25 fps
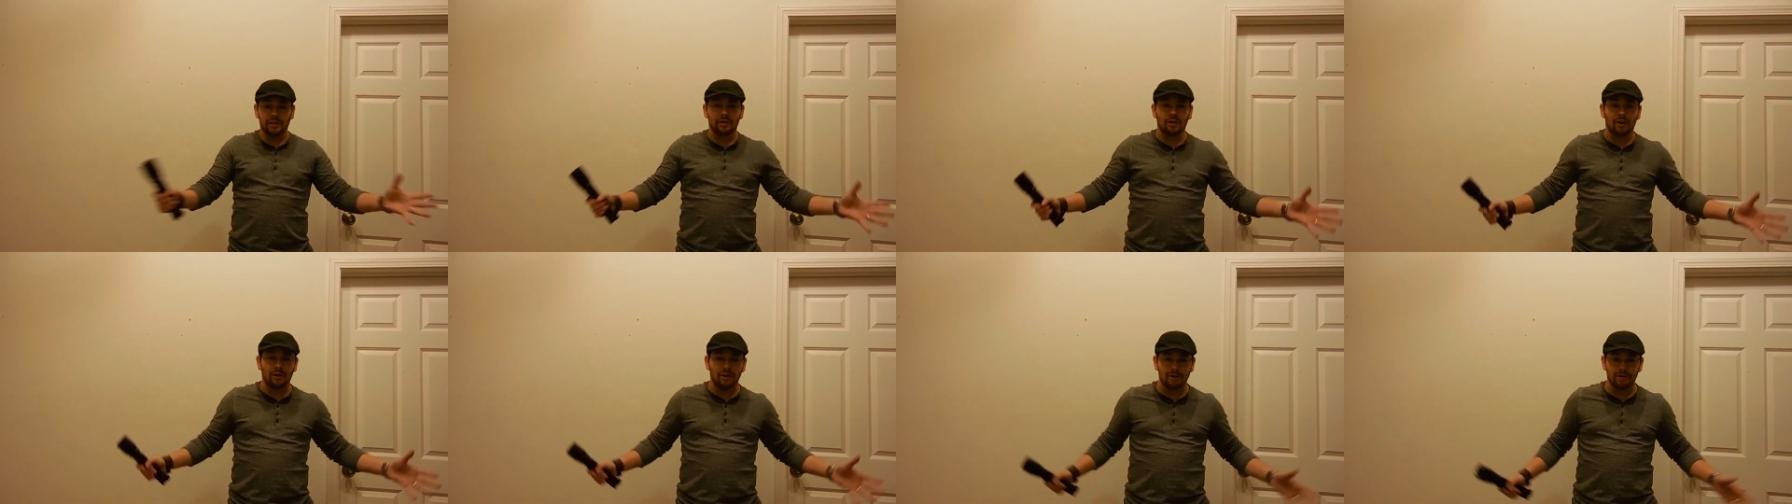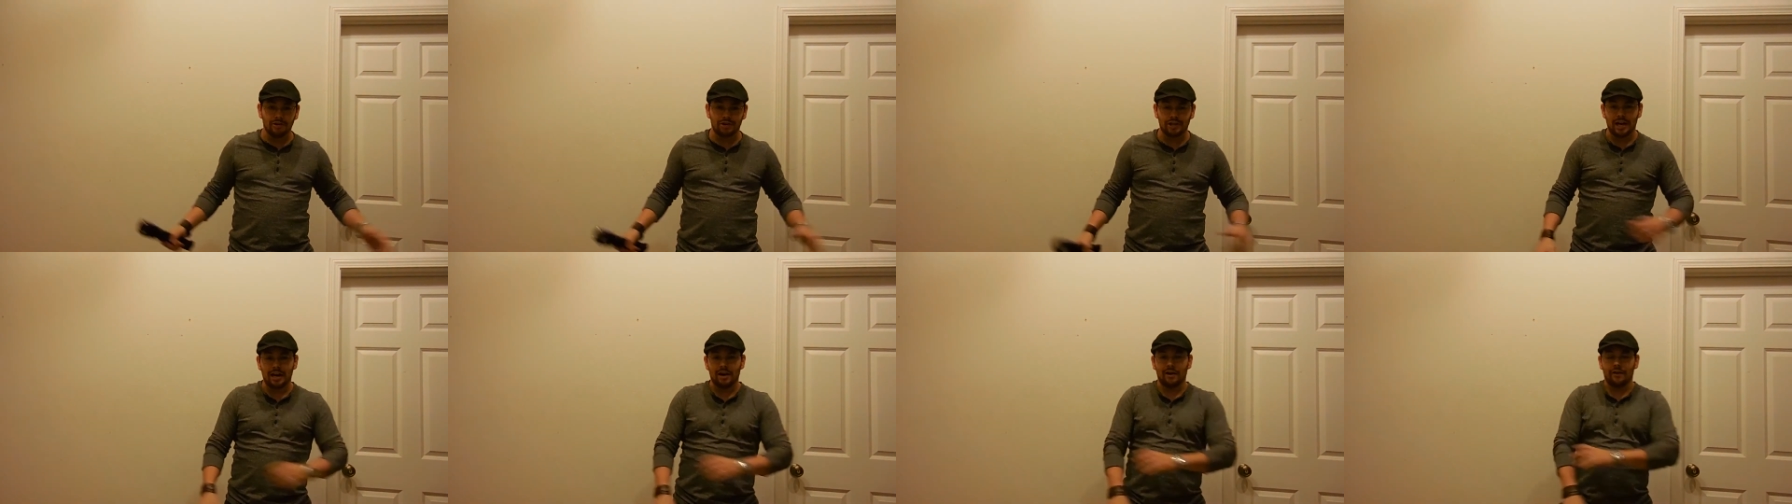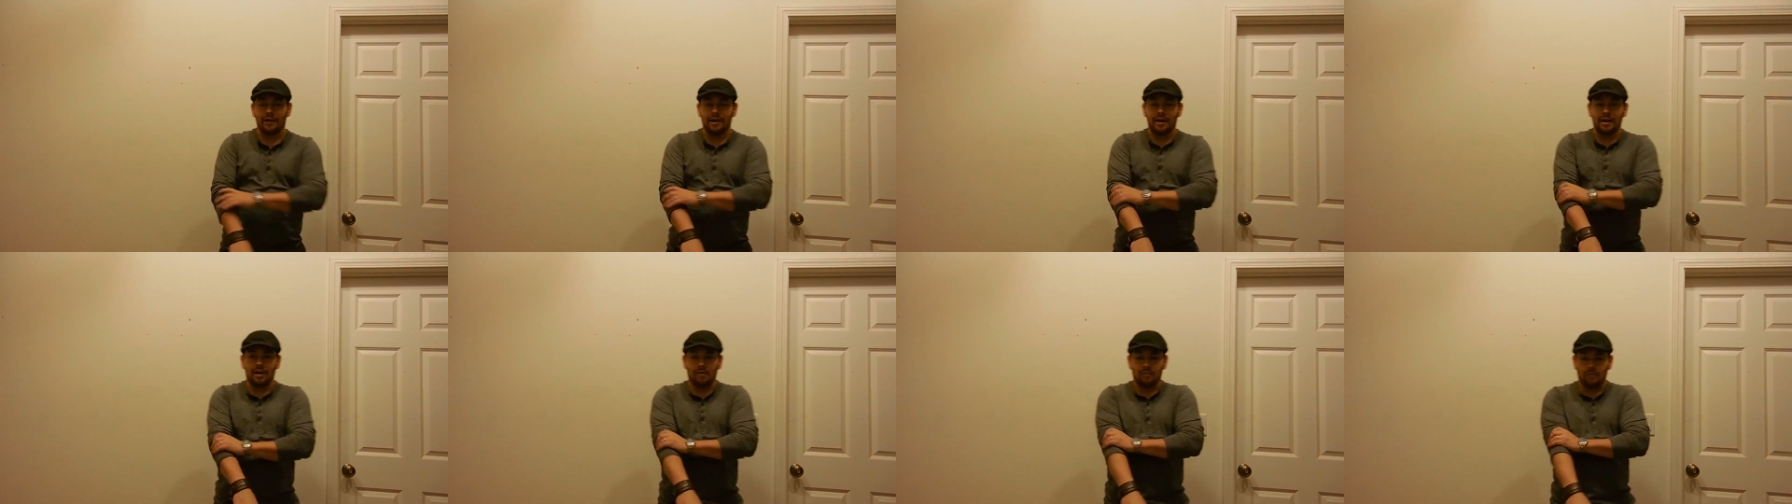large
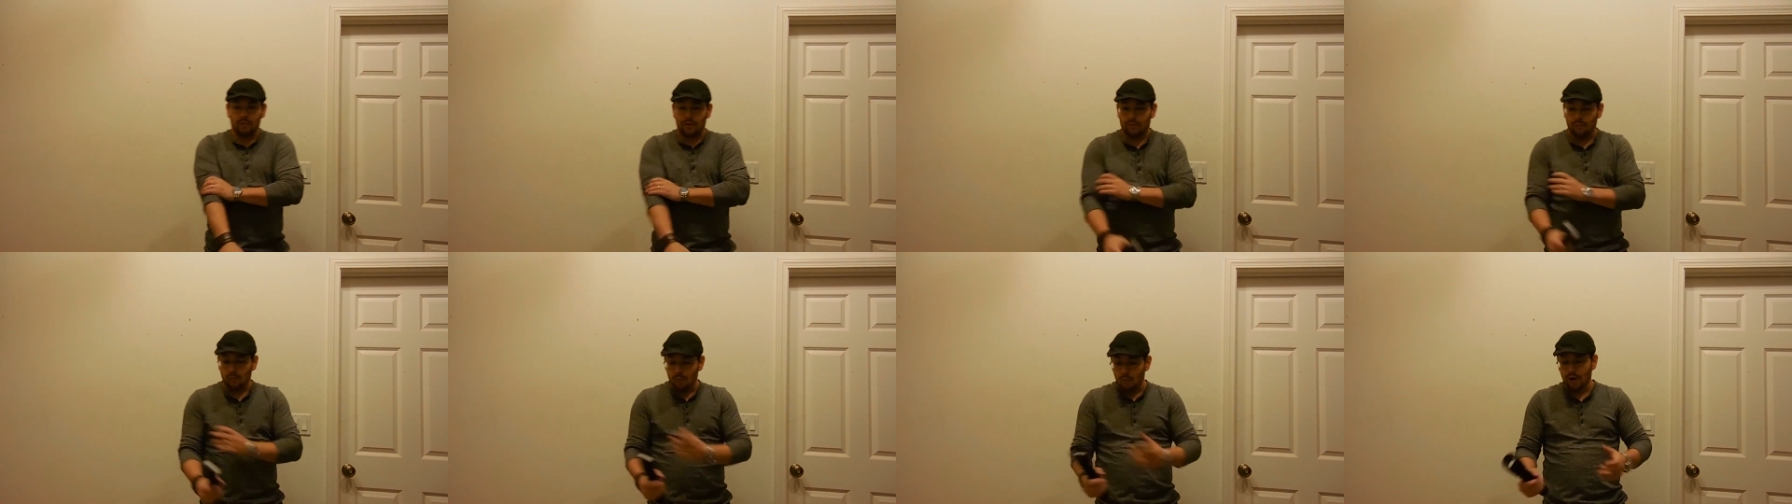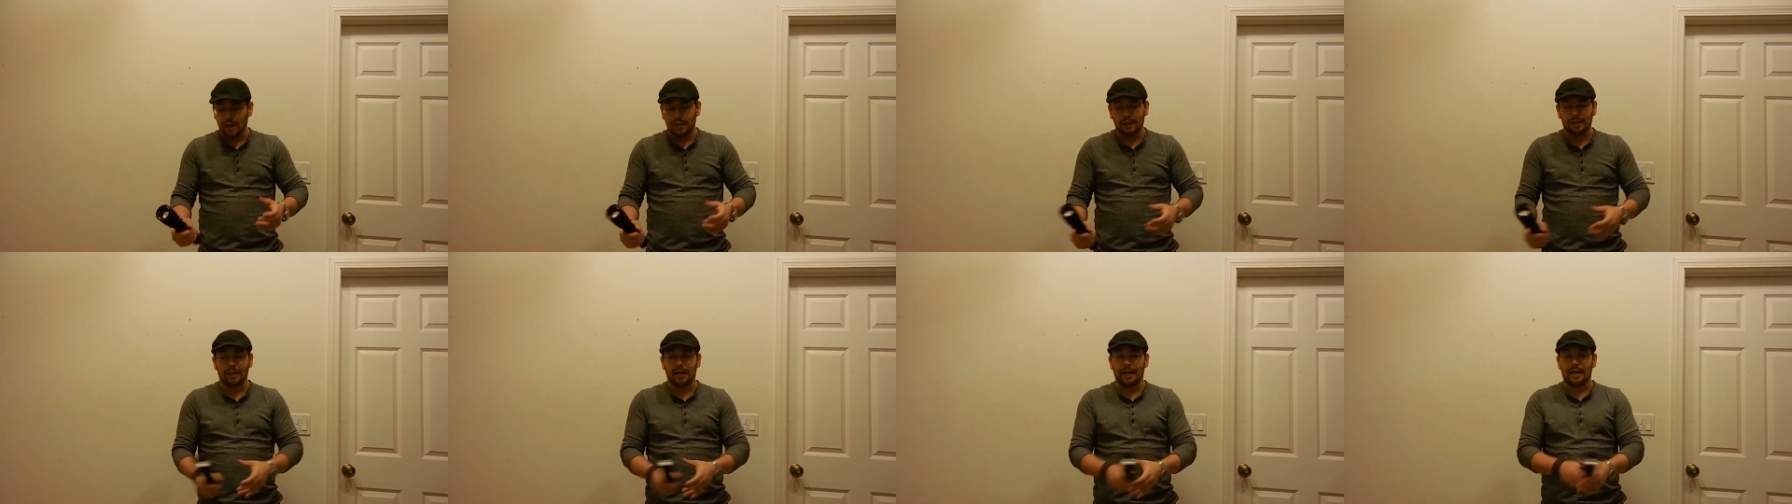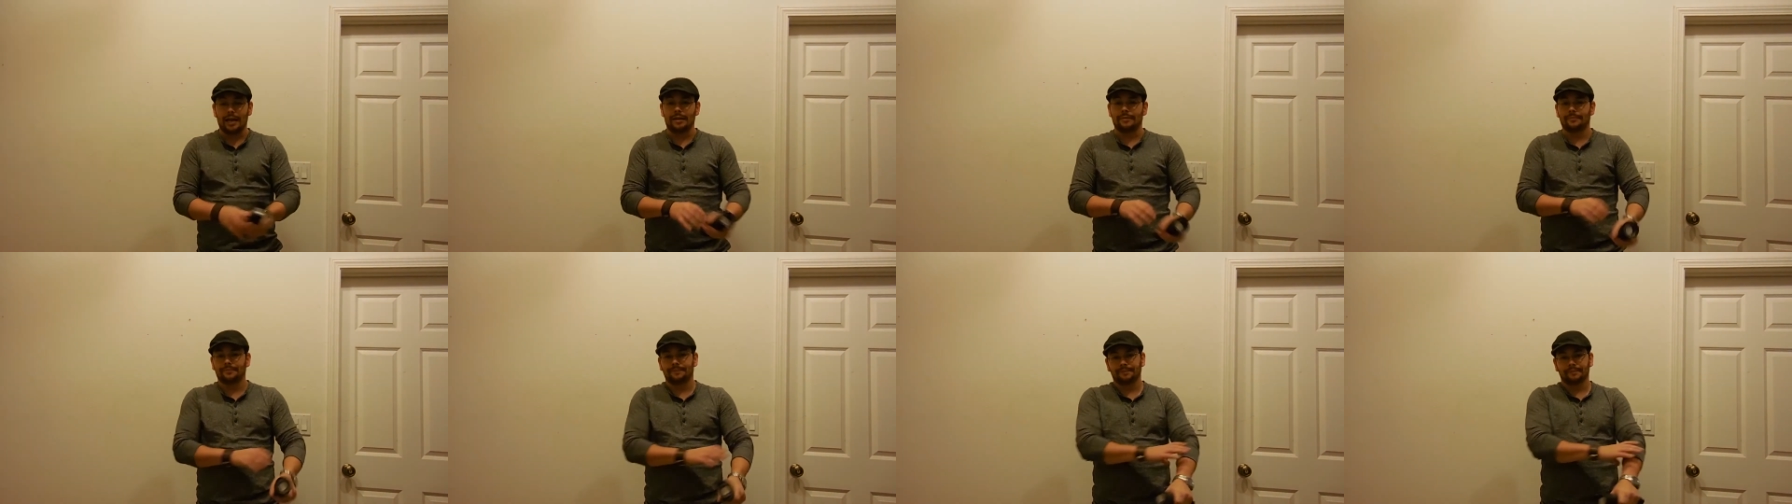area with one light